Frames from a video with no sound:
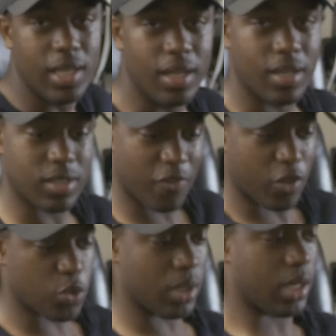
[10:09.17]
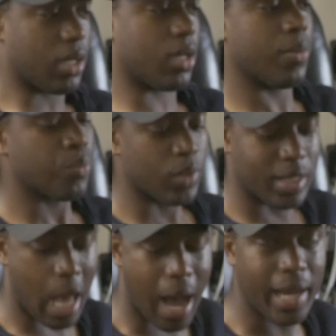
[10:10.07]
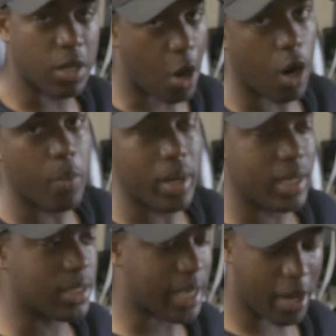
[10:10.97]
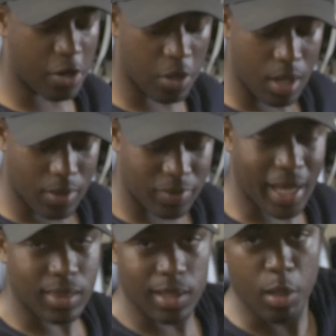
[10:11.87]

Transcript: seat is. It feels really good. Now, I can already tell that the